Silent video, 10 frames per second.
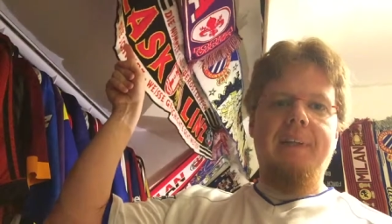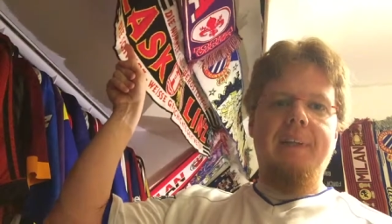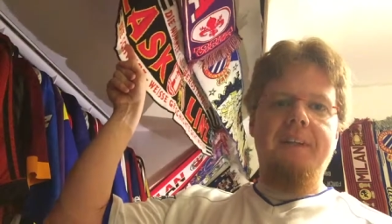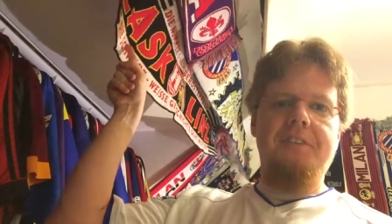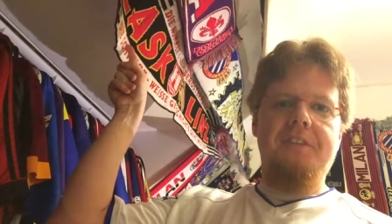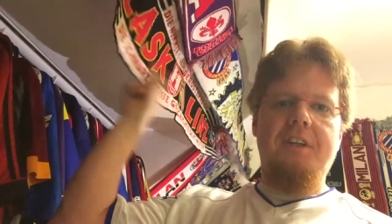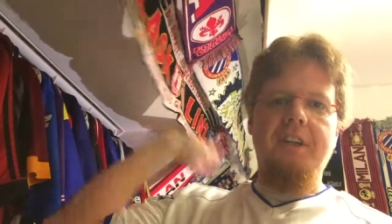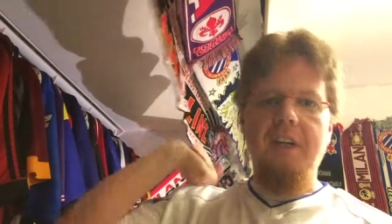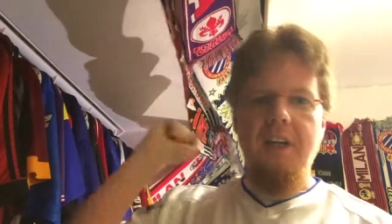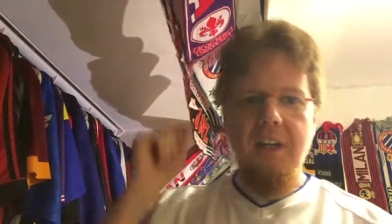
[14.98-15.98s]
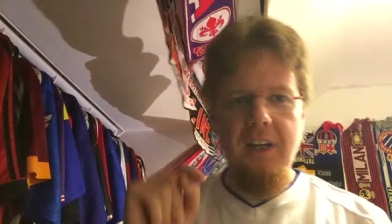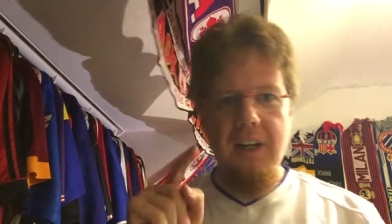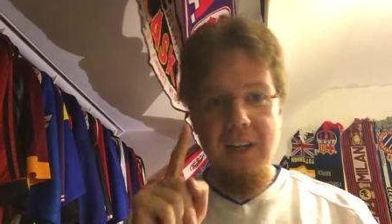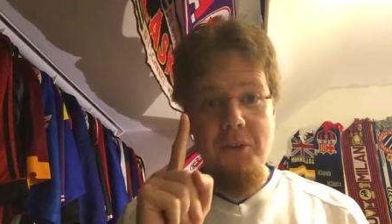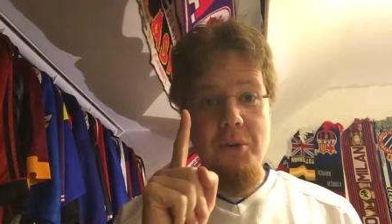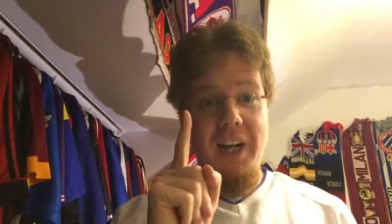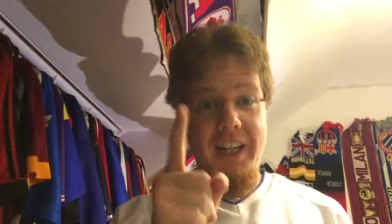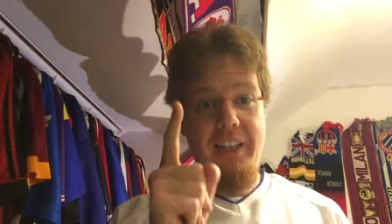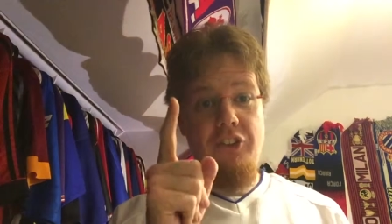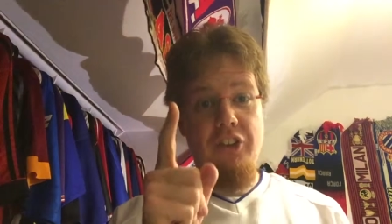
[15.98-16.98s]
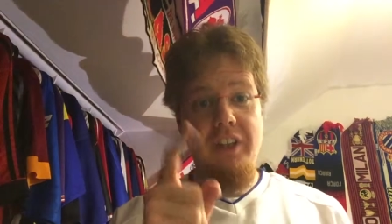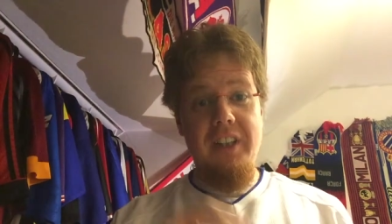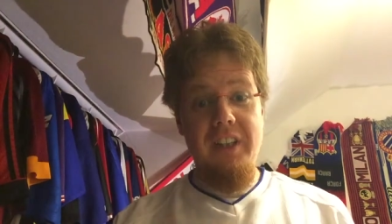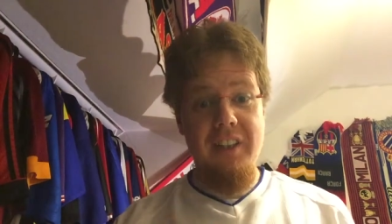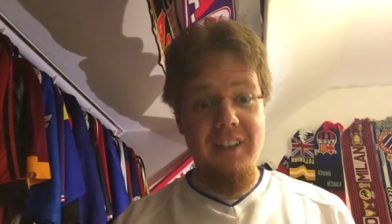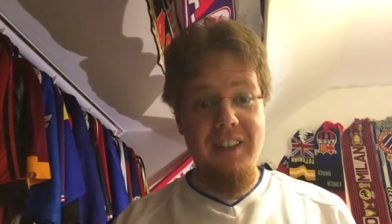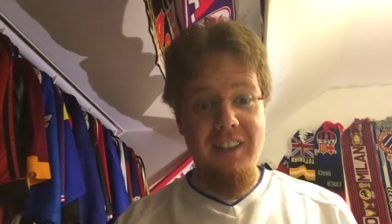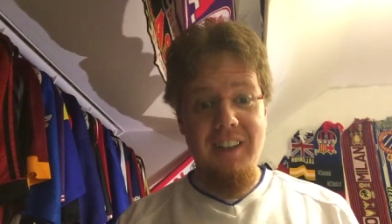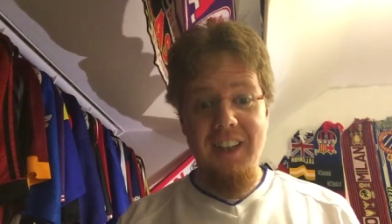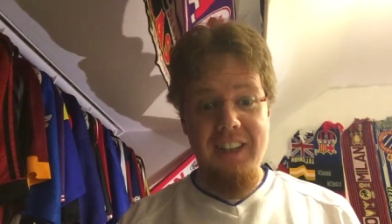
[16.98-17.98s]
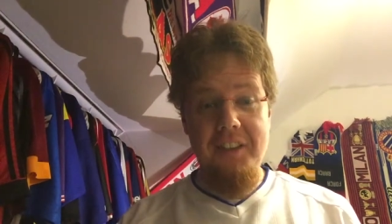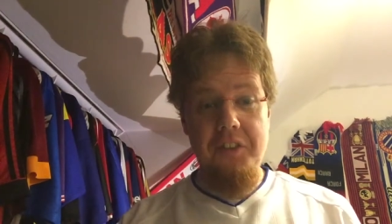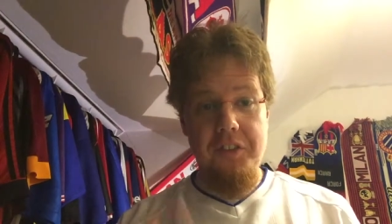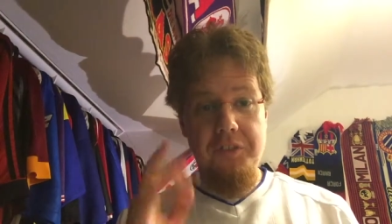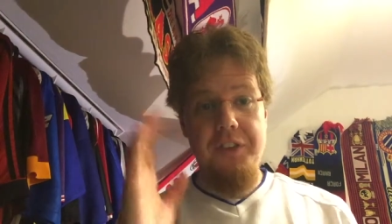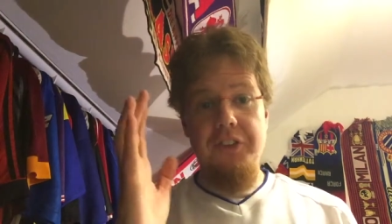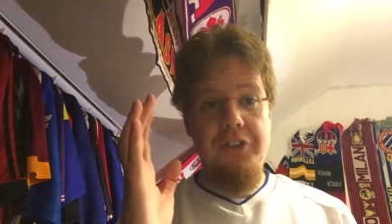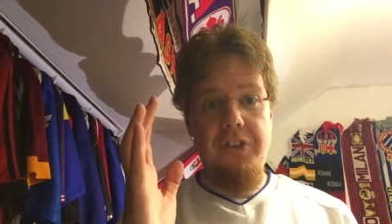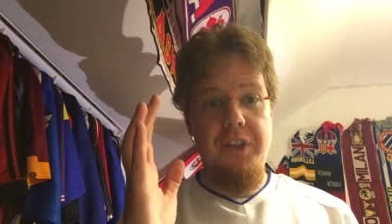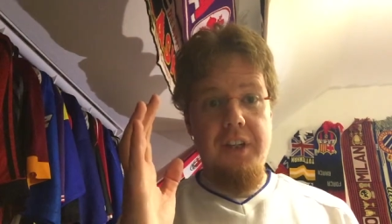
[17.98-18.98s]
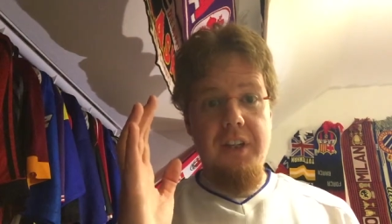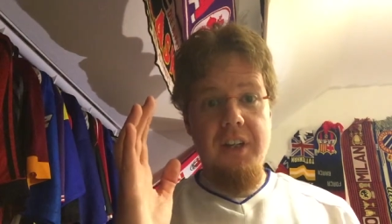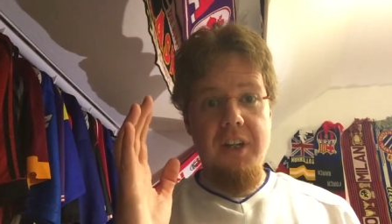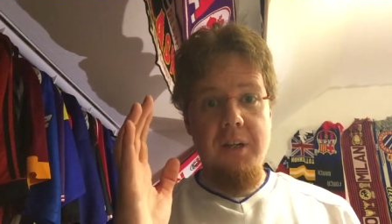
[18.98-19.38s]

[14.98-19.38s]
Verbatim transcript: Lask who actually and this is the weirdest thing